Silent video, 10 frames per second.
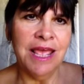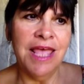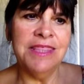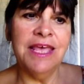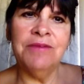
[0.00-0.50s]

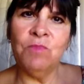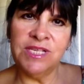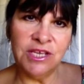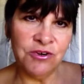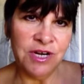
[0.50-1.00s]
And then
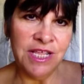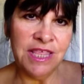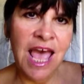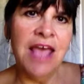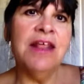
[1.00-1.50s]
what's
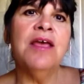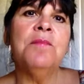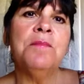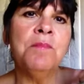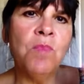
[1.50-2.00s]
underneath that?
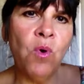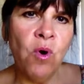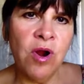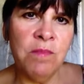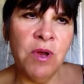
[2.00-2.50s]

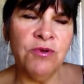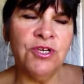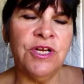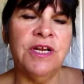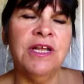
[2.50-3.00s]
More
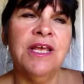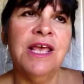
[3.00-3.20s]
emotion.